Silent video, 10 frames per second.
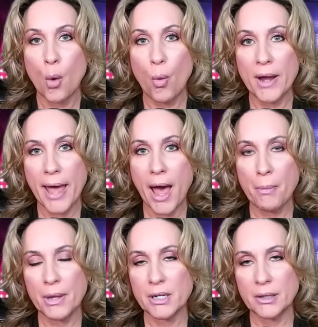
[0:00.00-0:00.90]
what
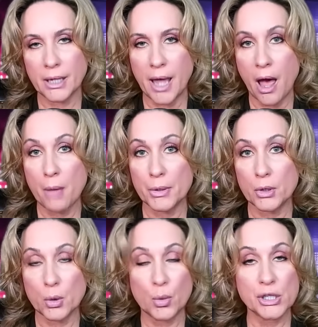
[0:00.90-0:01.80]
happened at the
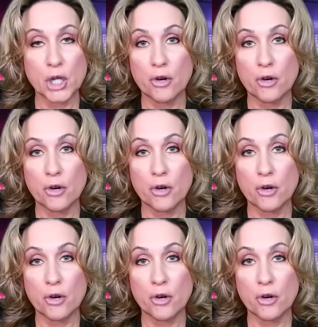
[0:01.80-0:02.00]
Capitol was